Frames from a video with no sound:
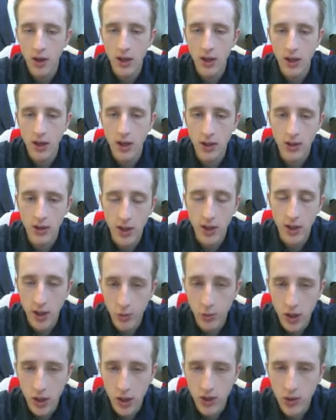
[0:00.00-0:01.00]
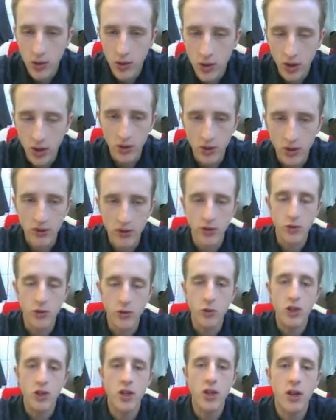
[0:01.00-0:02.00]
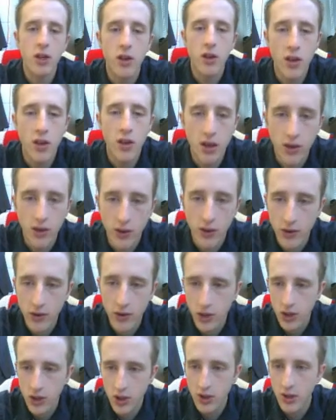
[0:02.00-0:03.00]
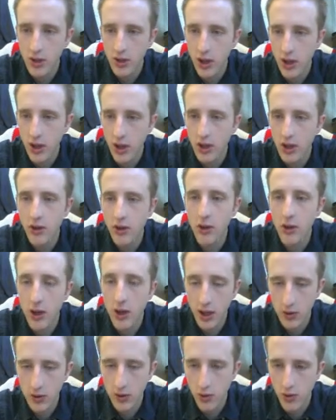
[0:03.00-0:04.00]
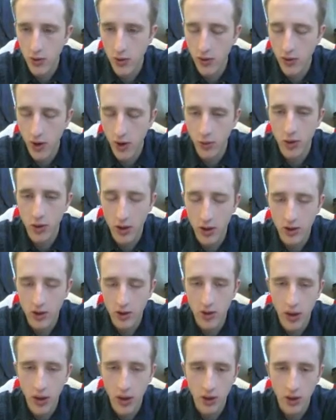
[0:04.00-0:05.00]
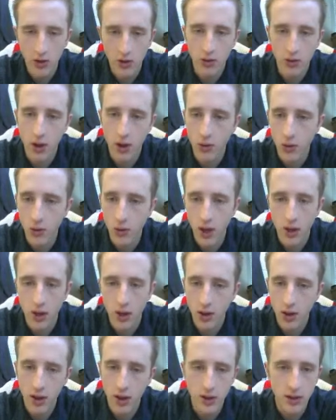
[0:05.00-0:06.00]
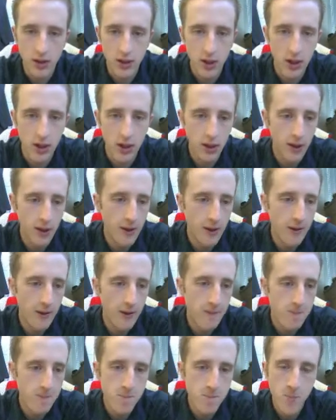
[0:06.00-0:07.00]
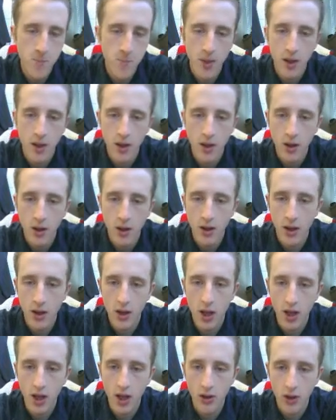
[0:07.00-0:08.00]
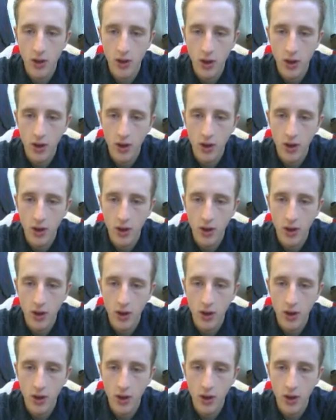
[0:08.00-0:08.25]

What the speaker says: is going to be too close for the machine, and you'll have to adjust that. And you can ask me for help, and I'll show you how to do that when as needed. Okay,